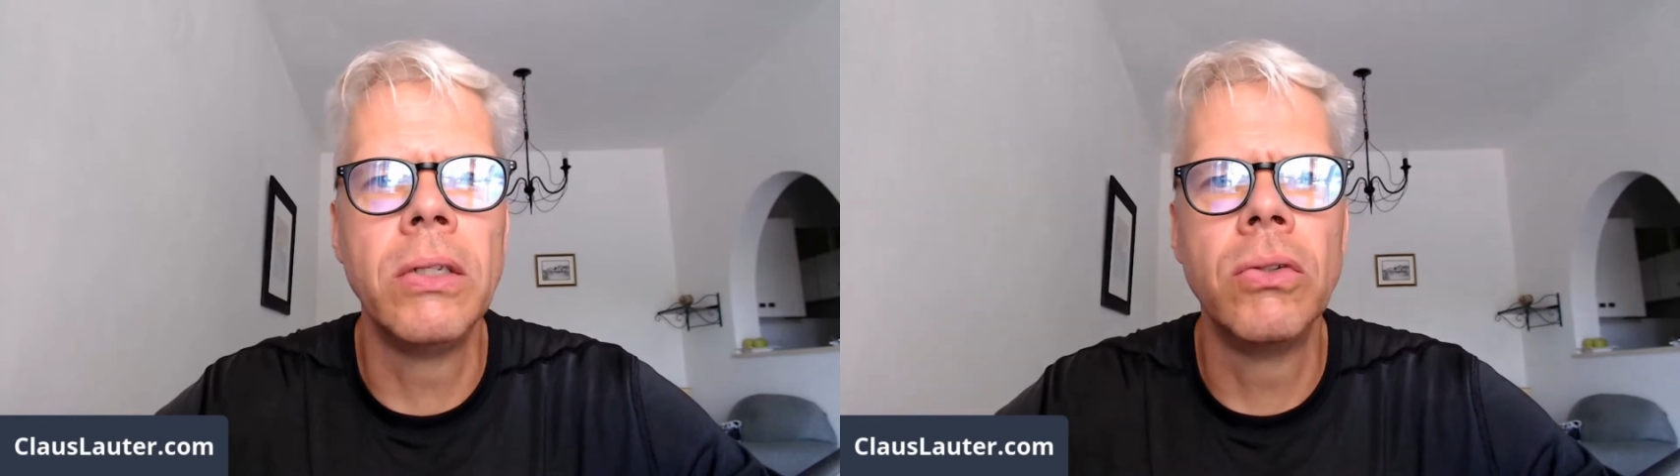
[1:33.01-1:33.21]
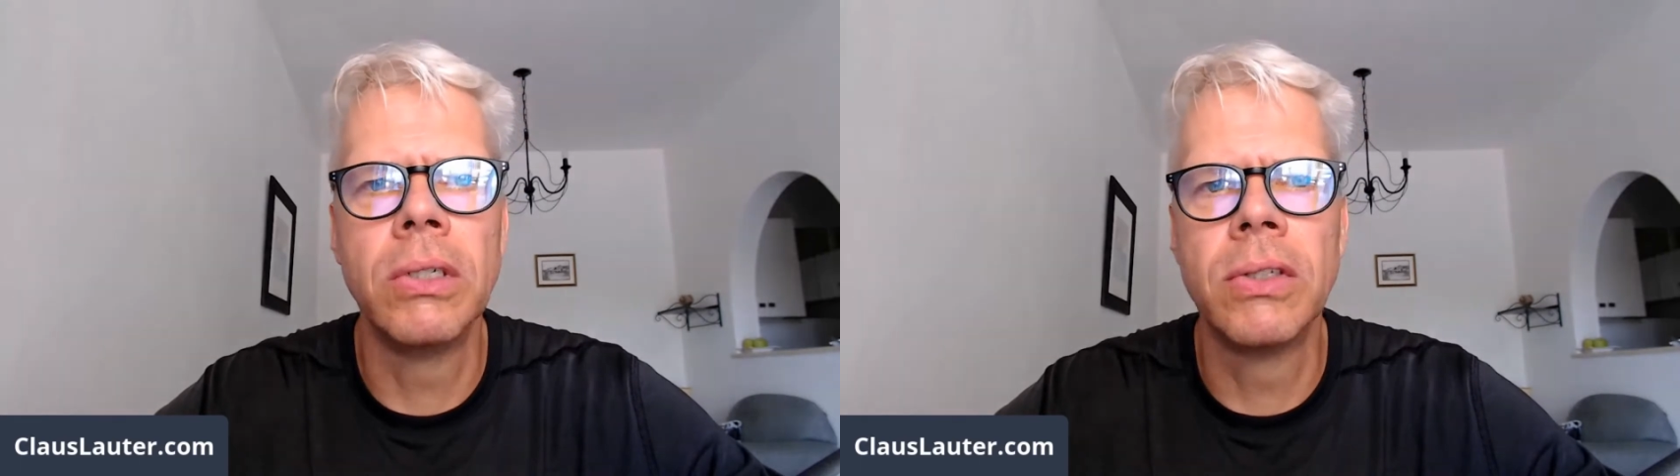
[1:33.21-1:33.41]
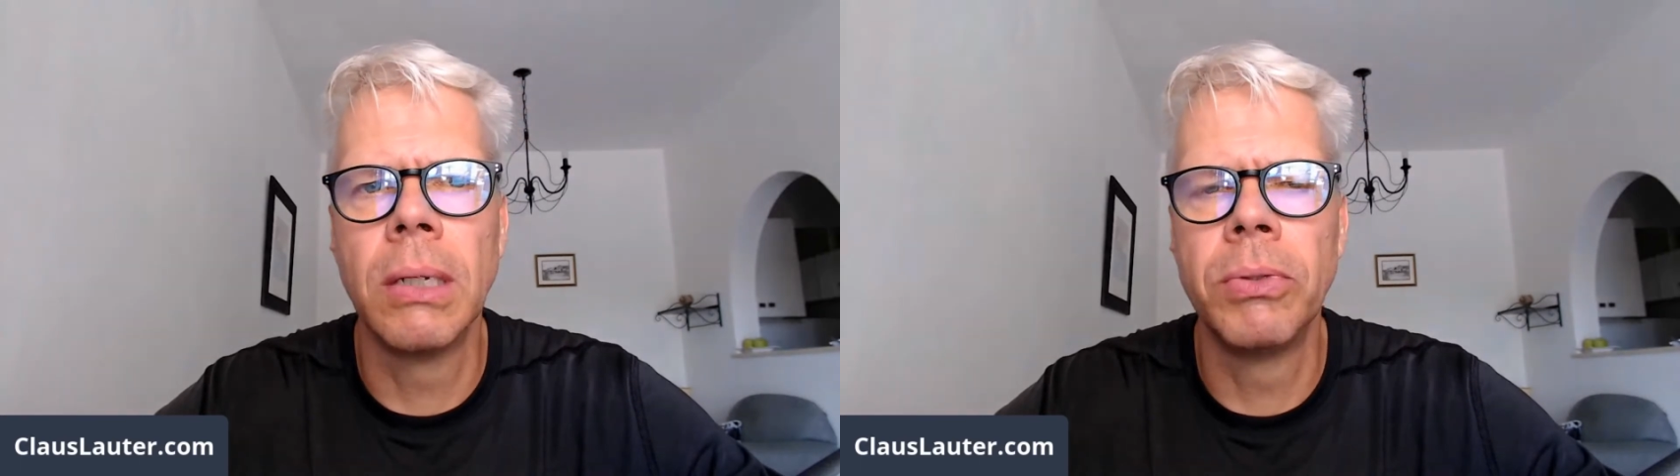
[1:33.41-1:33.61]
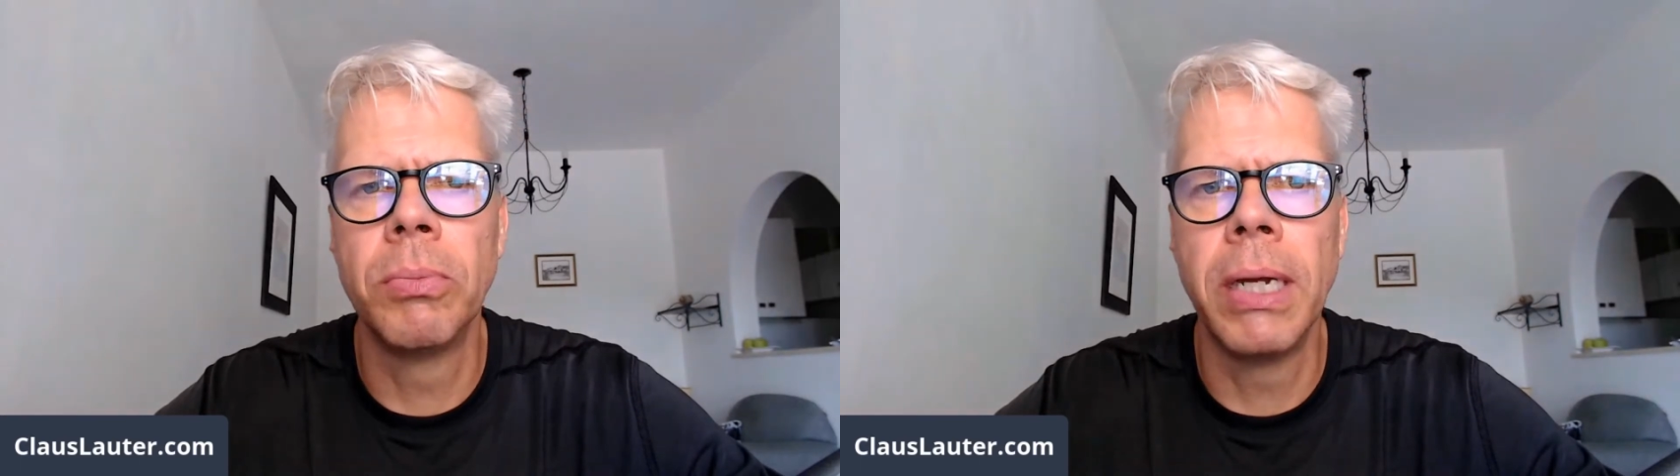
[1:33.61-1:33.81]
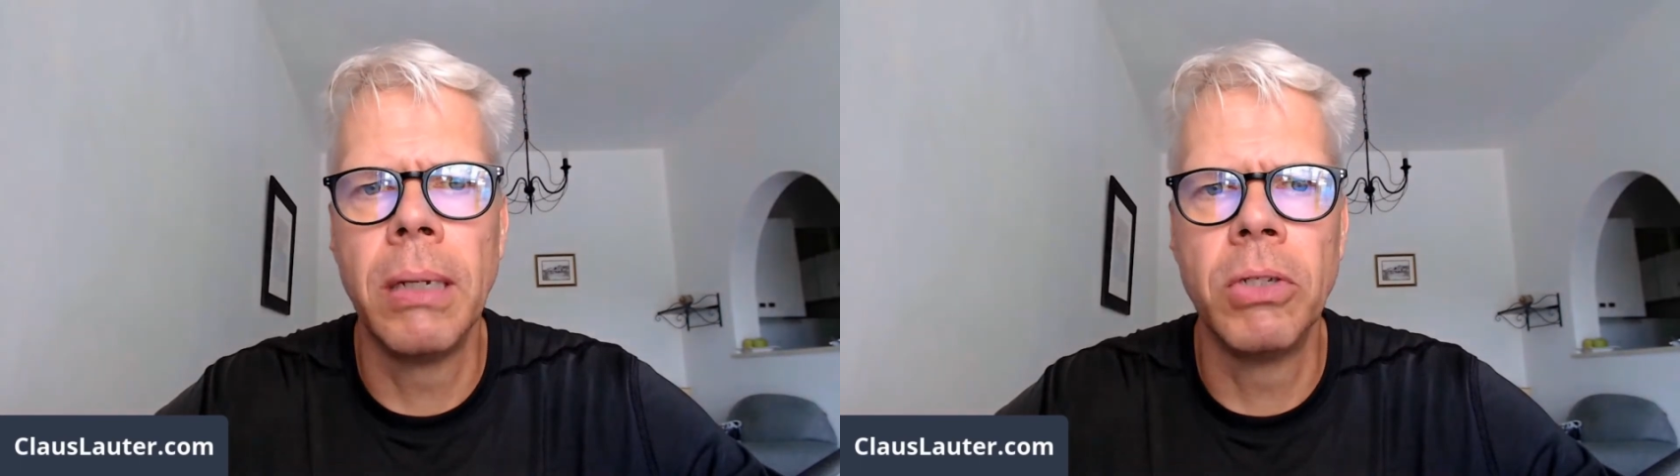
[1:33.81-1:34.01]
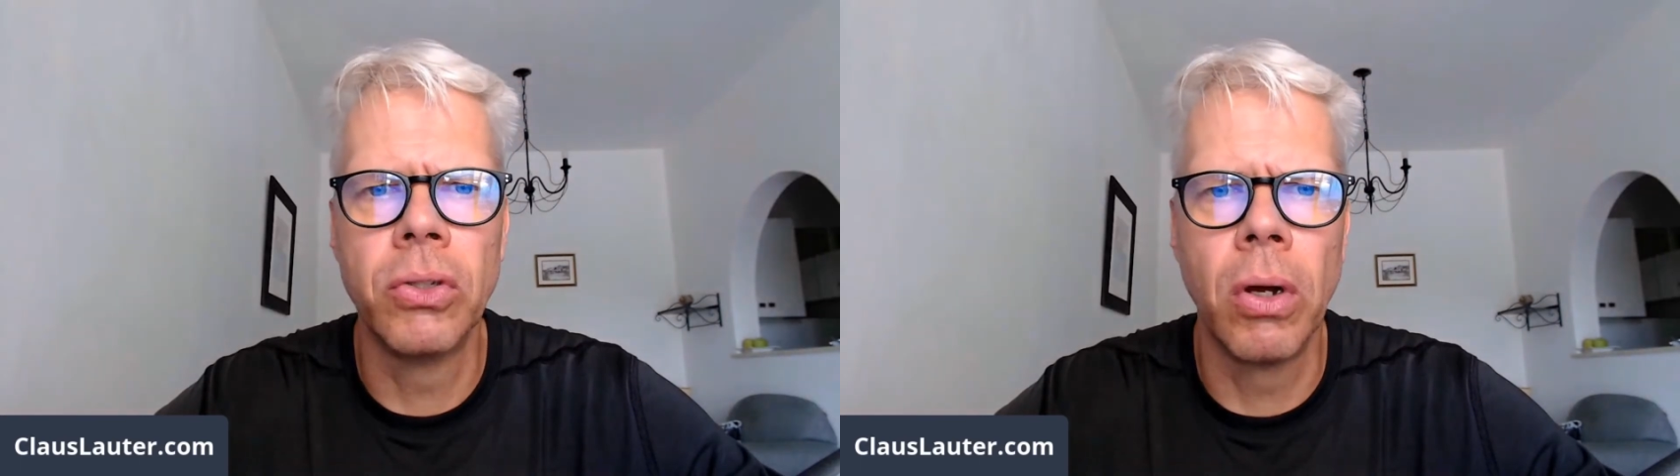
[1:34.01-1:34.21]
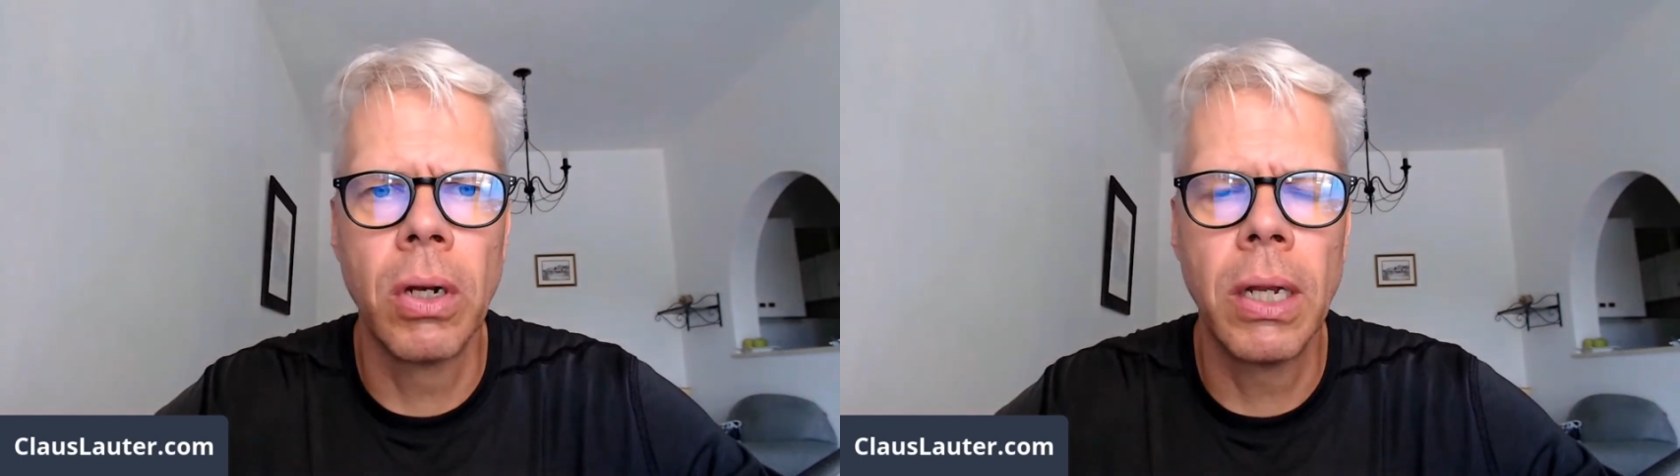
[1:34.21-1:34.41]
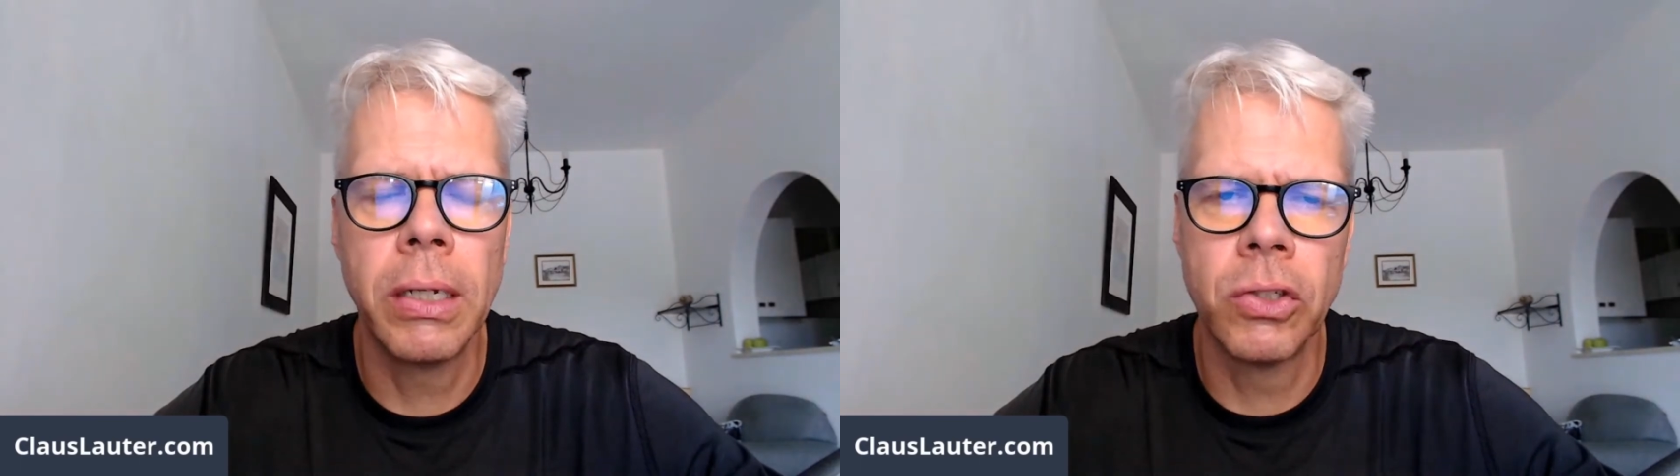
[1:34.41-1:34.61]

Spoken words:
to accept payments online.